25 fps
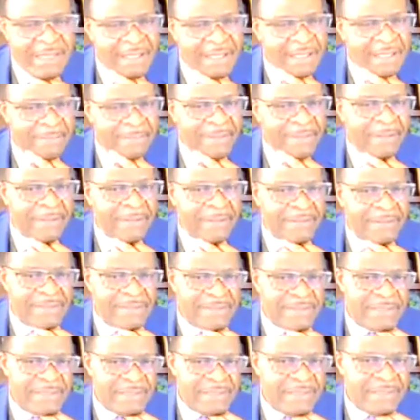about
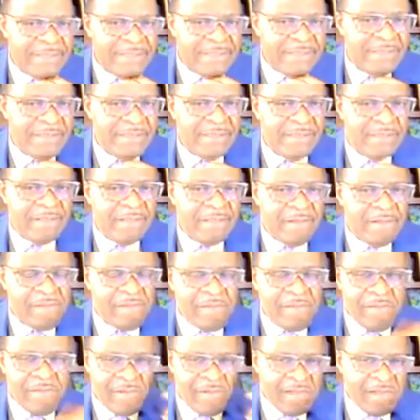
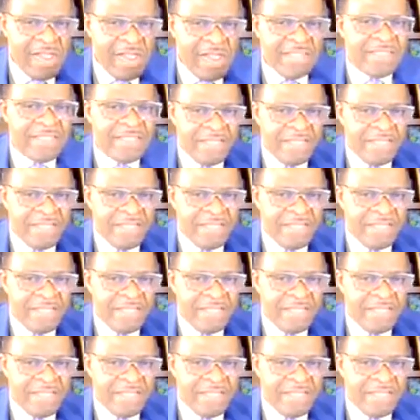that